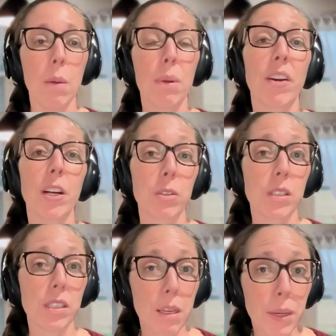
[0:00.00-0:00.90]
But if I don't
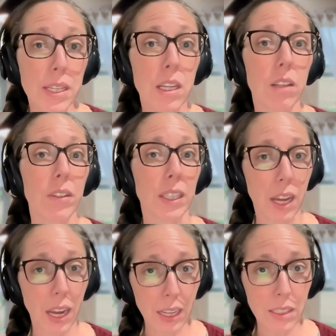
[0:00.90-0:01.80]
see myself in
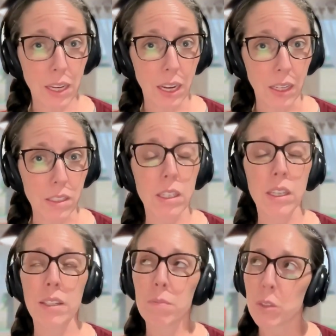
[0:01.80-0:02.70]
context,
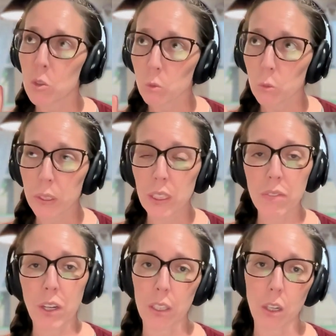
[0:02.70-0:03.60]
it's really
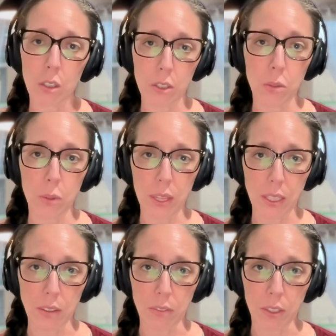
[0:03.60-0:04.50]
fucking hard to do
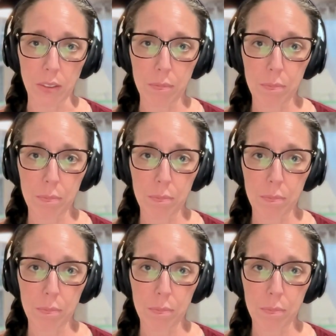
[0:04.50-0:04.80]
anything different.